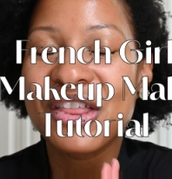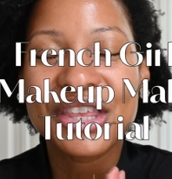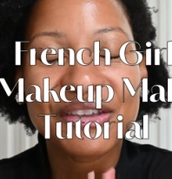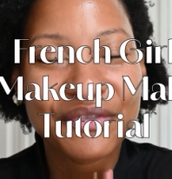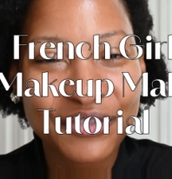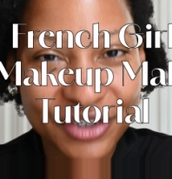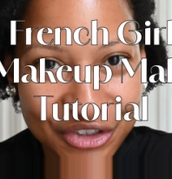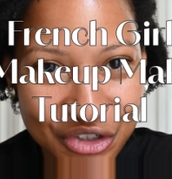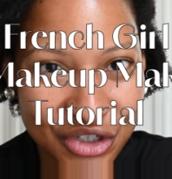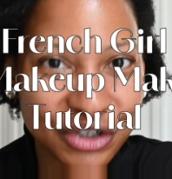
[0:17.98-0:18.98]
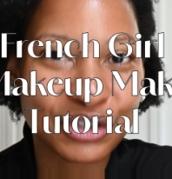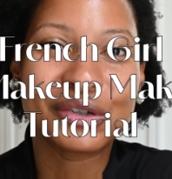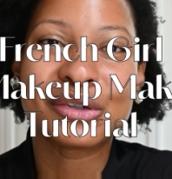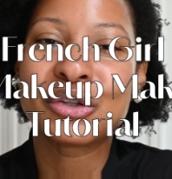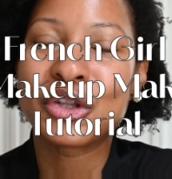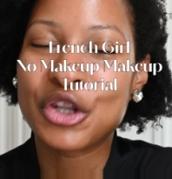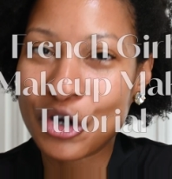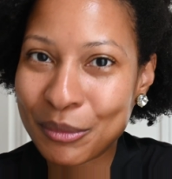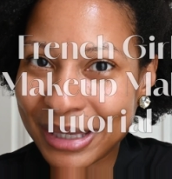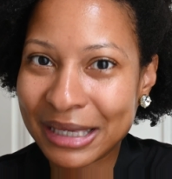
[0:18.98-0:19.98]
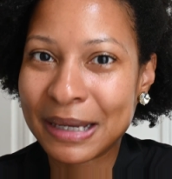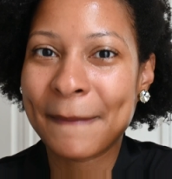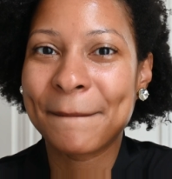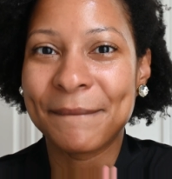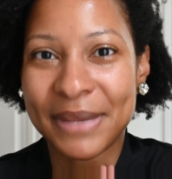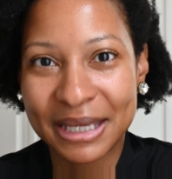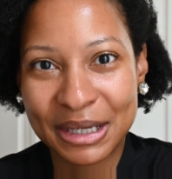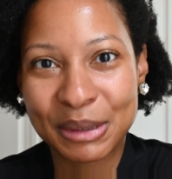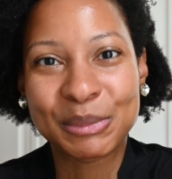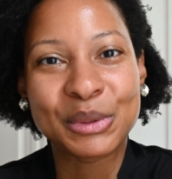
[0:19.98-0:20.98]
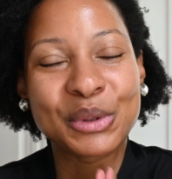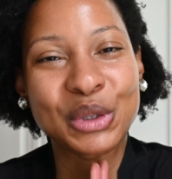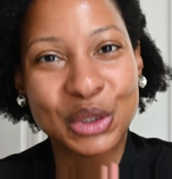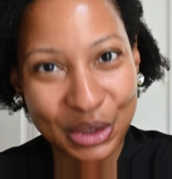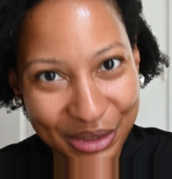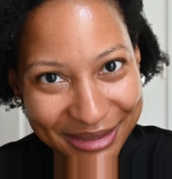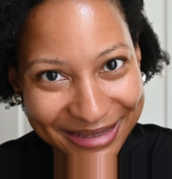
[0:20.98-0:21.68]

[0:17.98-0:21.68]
the French girl no makeup look.